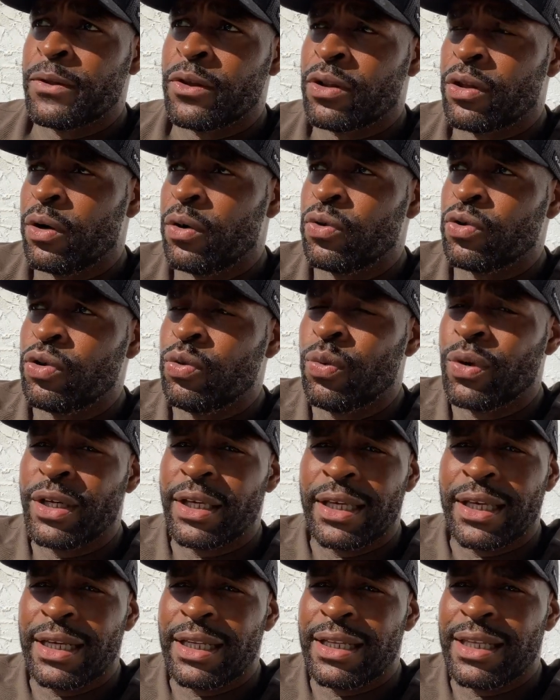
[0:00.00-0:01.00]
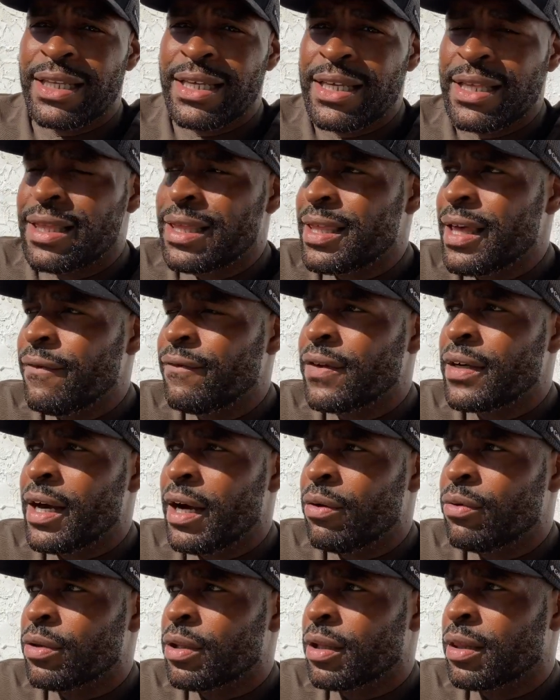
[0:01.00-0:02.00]
So you want to get at least seven
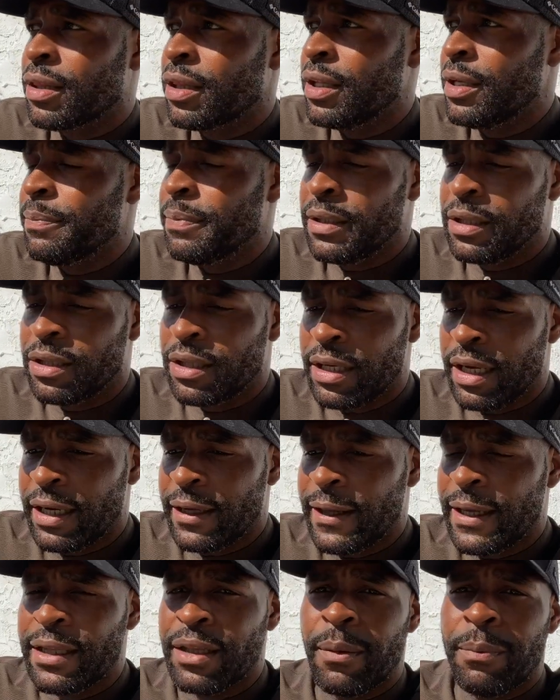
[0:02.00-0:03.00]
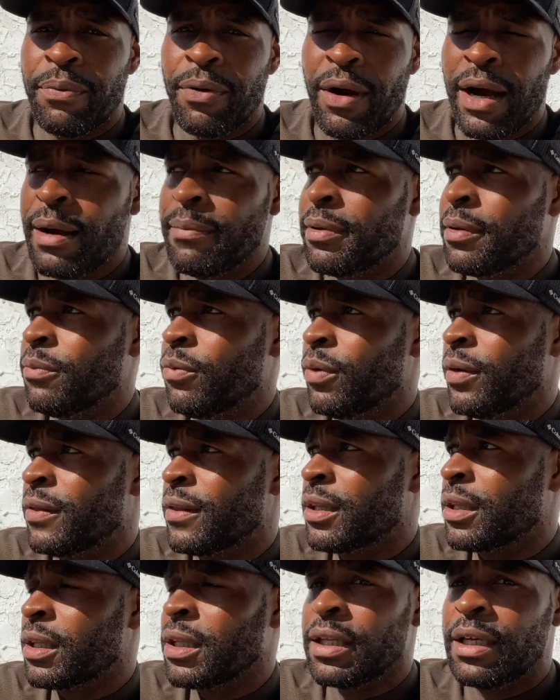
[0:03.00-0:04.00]
hours of sleep each night. And the problem with
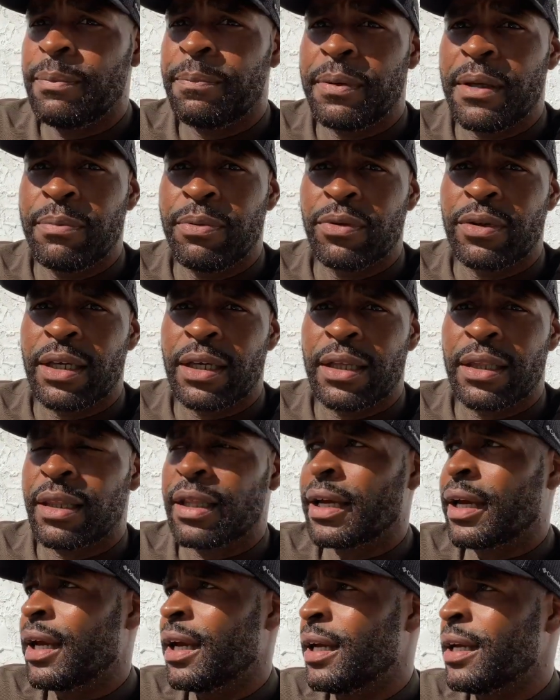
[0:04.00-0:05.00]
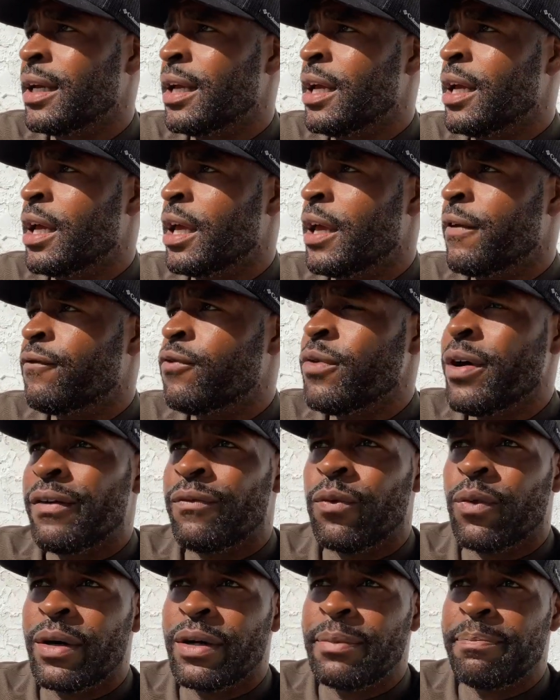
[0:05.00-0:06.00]
sleep, people think it's like, hey, if you have
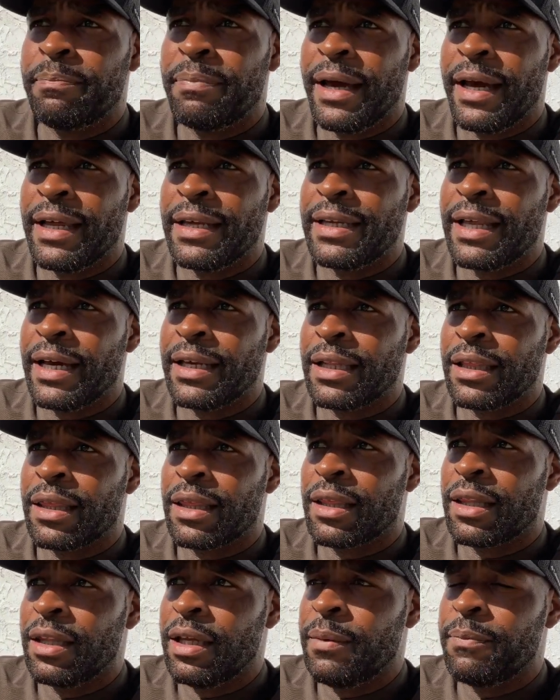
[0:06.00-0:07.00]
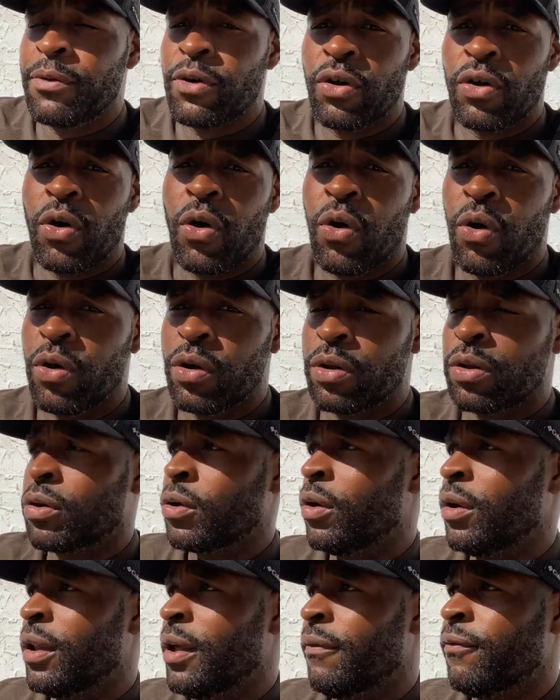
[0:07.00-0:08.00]
one bad night of sleep, your
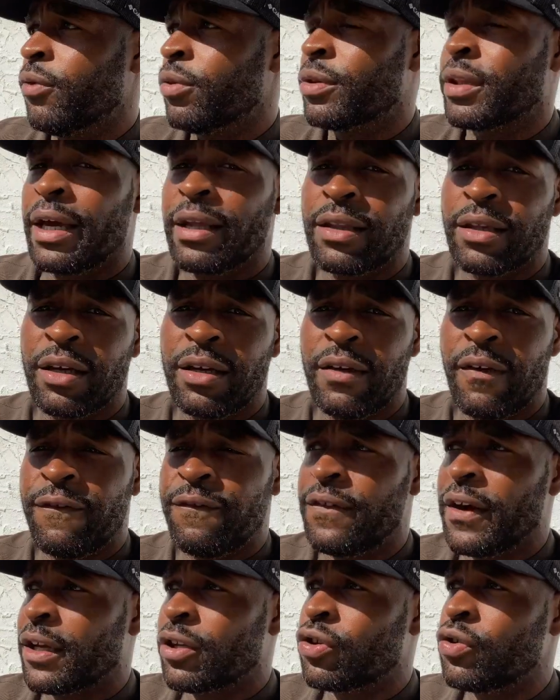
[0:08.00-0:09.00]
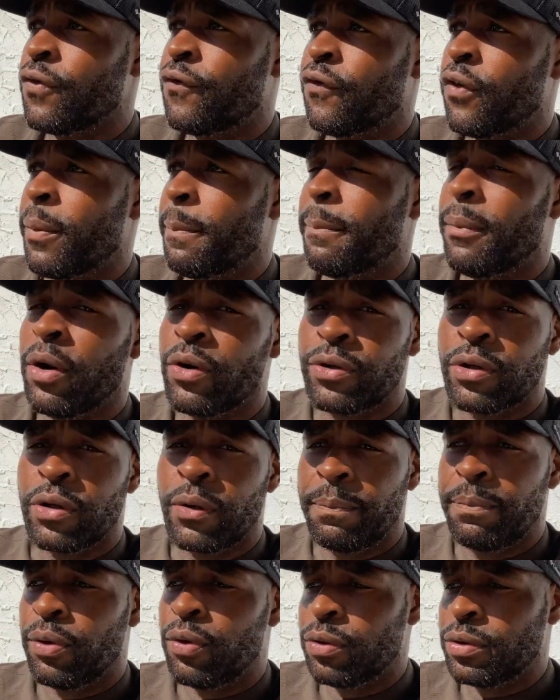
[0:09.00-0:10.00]
cortisol levels, that's going to affect you for
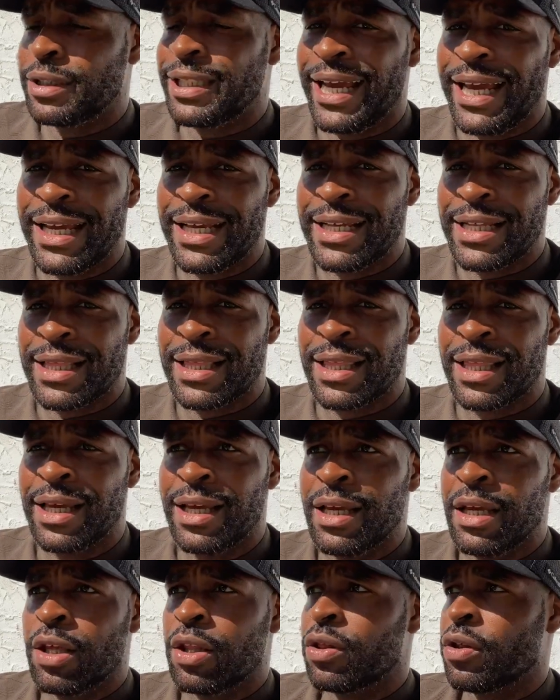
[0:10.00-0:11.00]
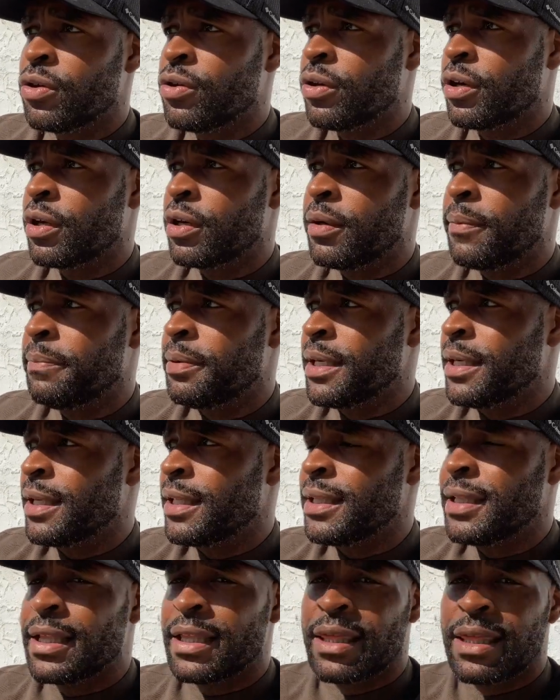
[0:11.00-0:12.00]
multiple days. So you're going to be
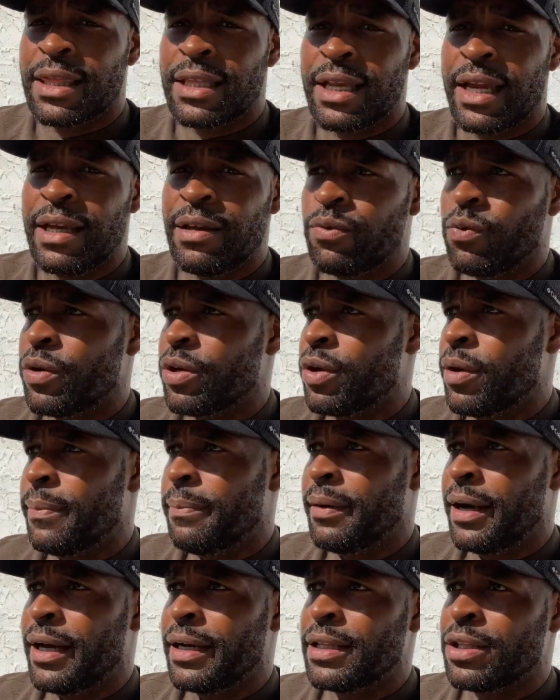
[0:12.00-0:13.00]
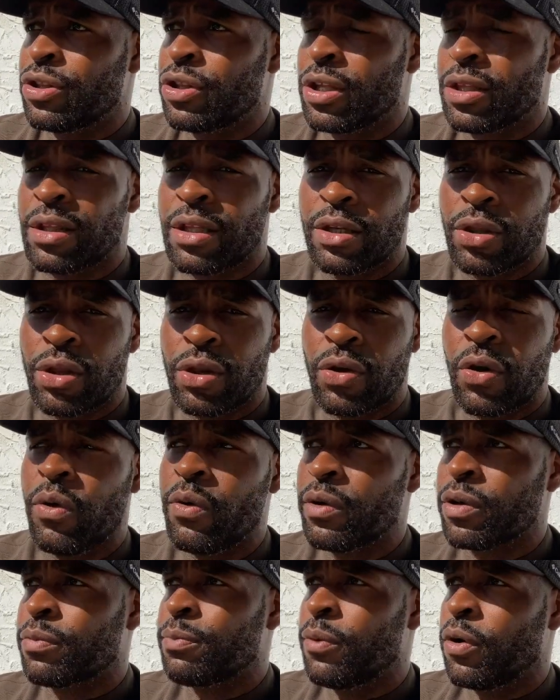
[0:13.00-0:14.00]
in this state where your body's just in
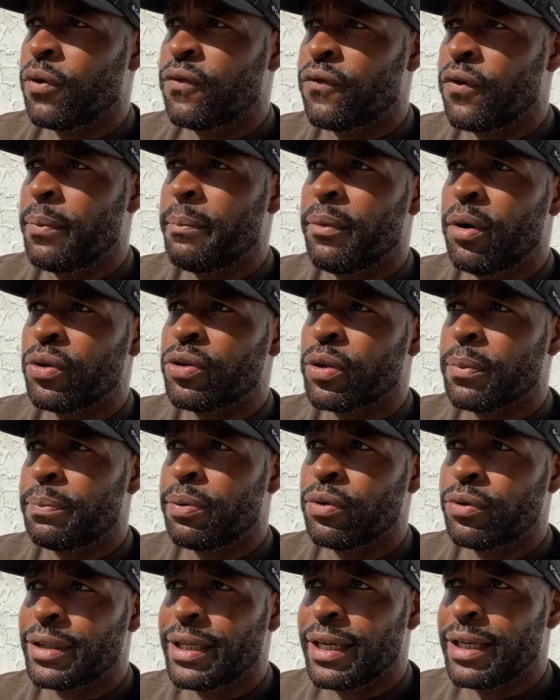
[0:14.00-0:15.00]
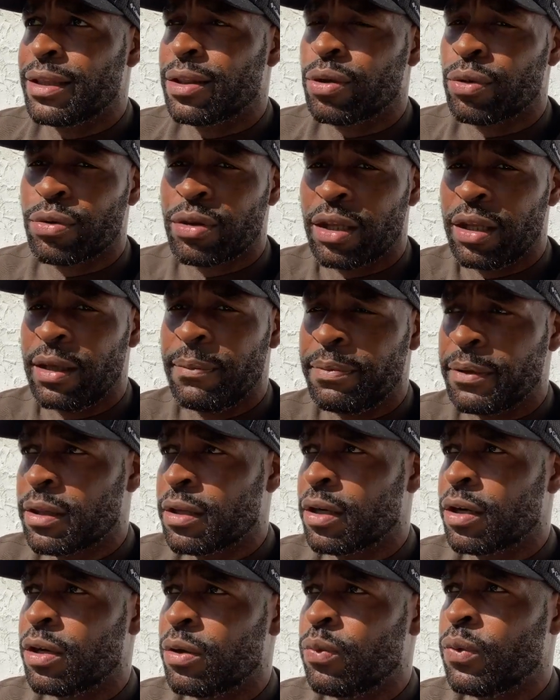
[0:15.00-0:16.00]
storage mode for multiple days. So sleep is
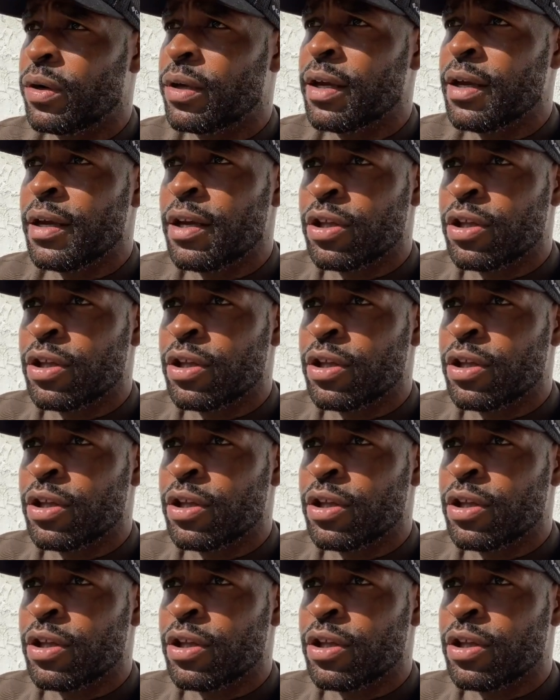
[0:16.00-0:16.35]
a good one.